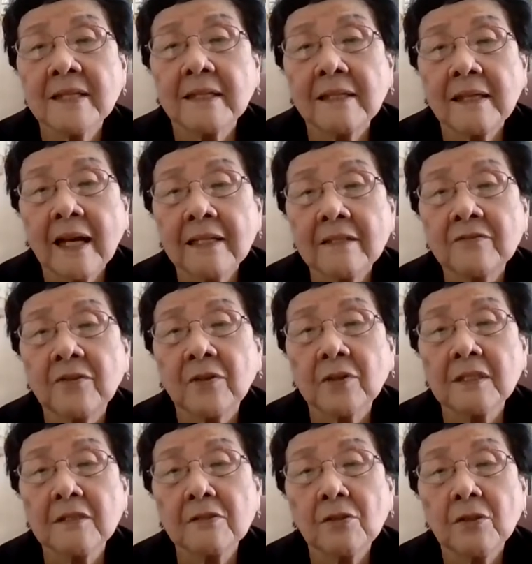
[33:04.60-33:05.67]
and diet for
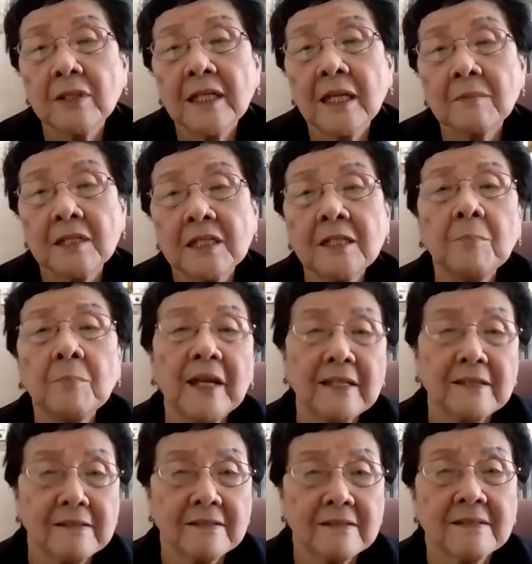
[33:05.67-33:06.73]
controlling diabetes. It
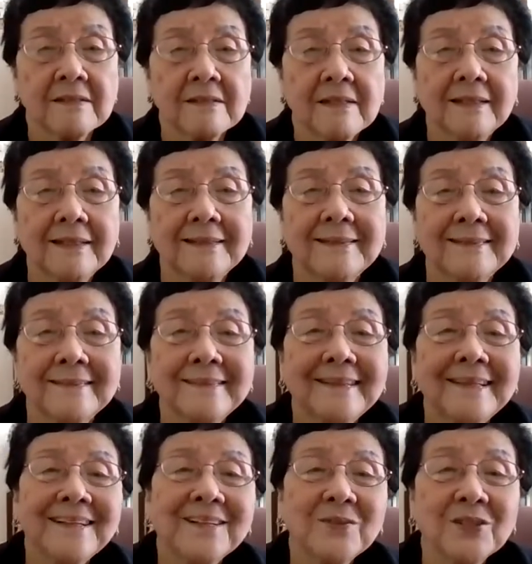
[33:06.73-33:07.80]
depends
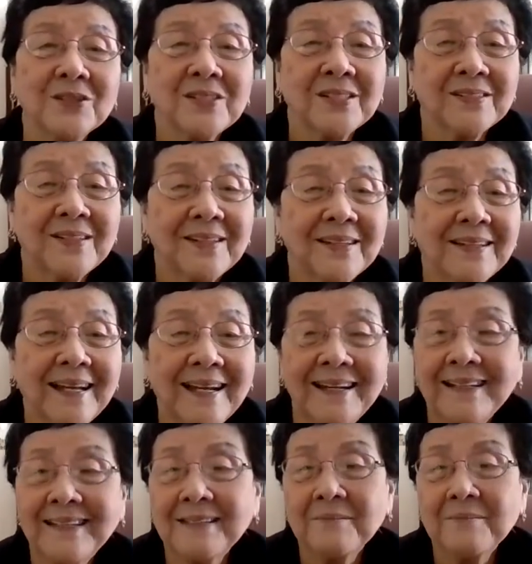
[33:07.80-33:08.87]
what
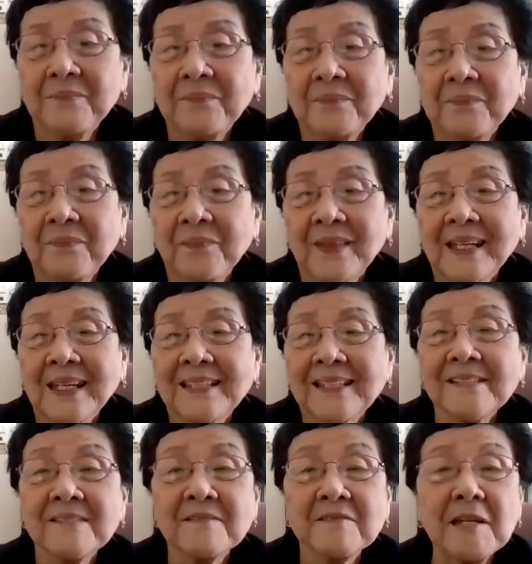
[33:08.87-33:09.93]
the
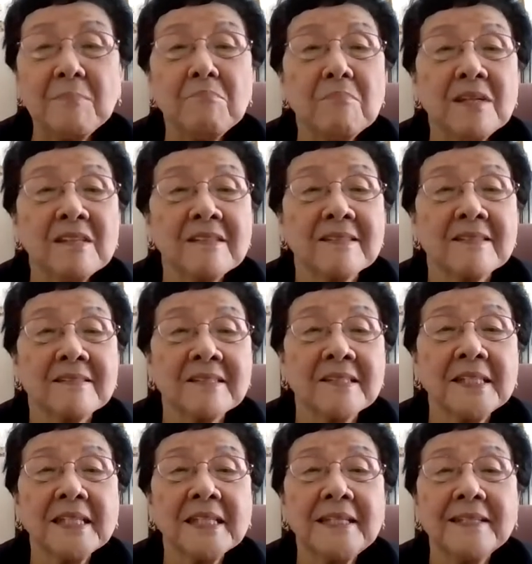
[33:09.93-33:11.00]
slim miss
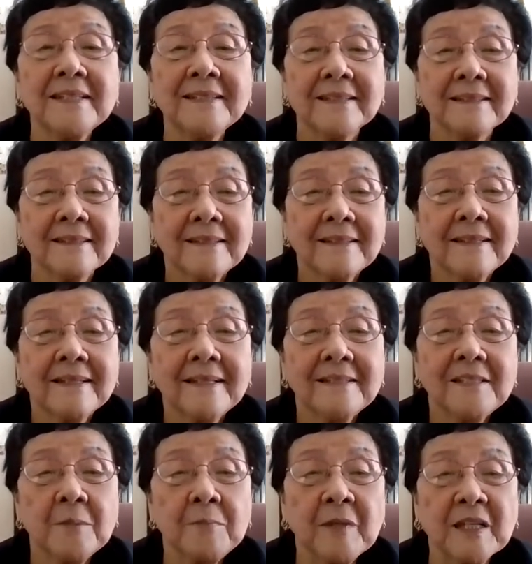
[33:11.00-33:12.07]
sitting here
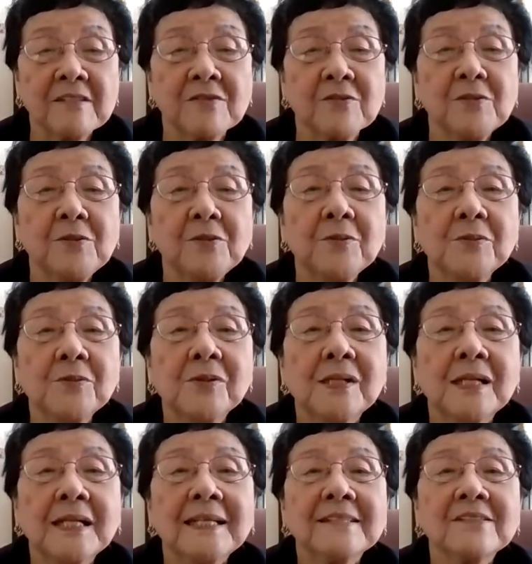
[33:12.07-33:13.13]
depicts to you.
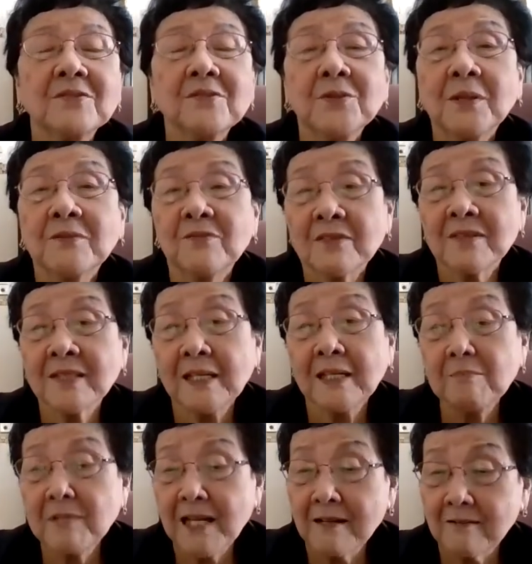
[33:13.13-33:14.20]
So you have to
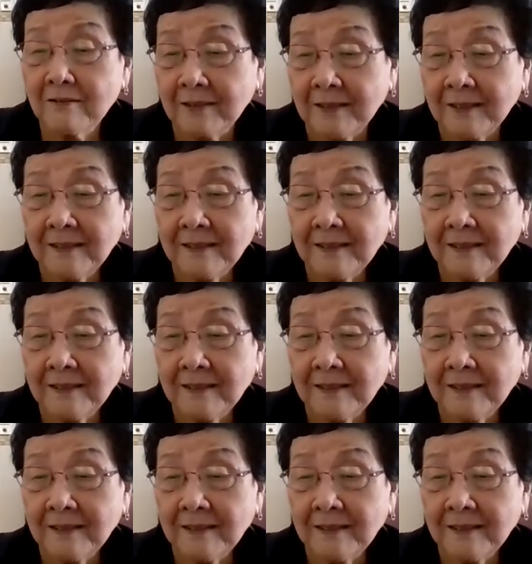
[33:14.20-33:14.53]
slim down.